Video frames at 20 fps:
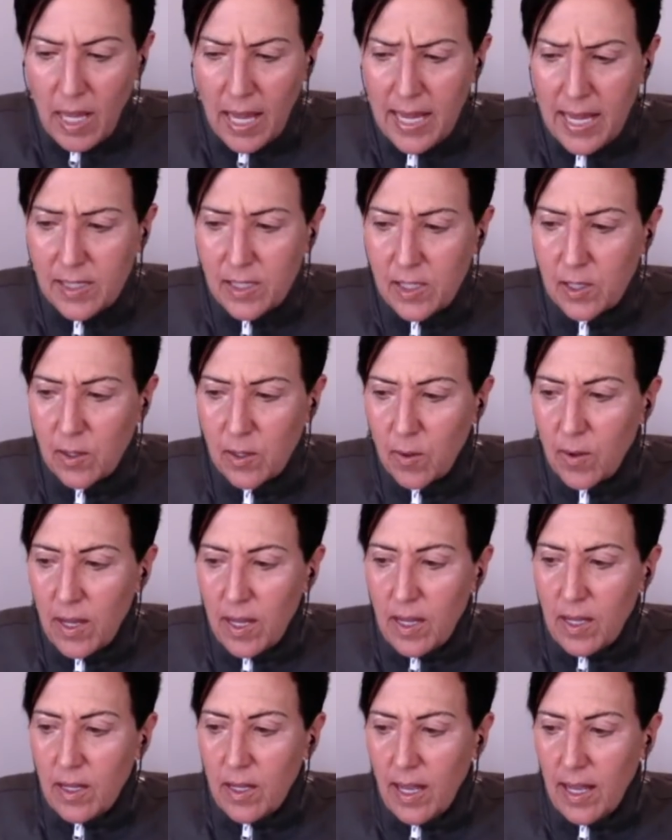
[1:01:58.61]
And so,
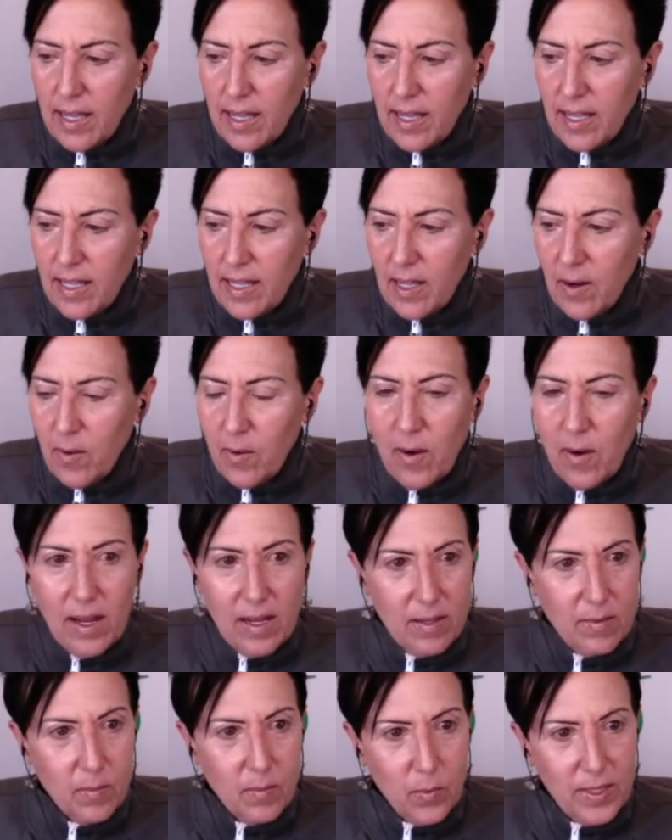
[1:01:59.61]

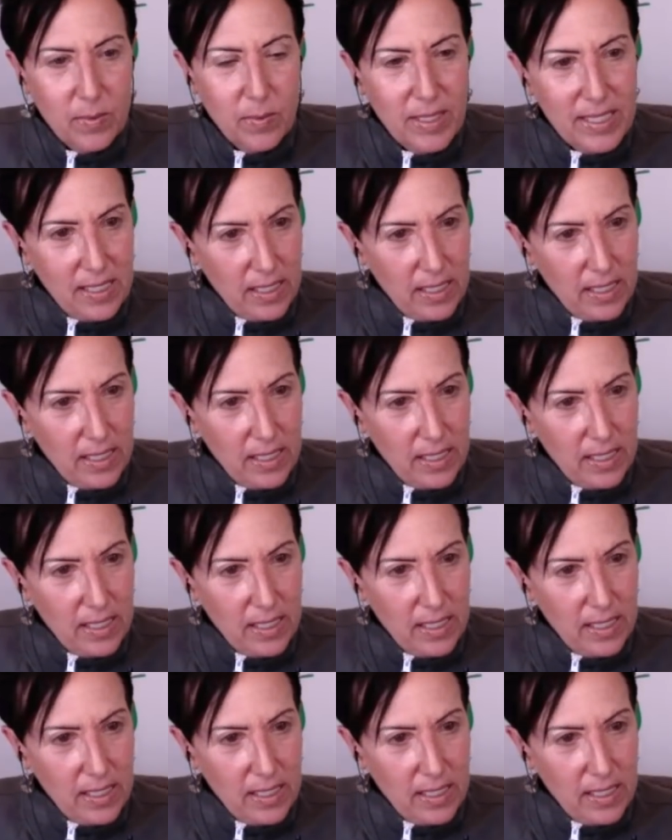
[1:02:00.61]
we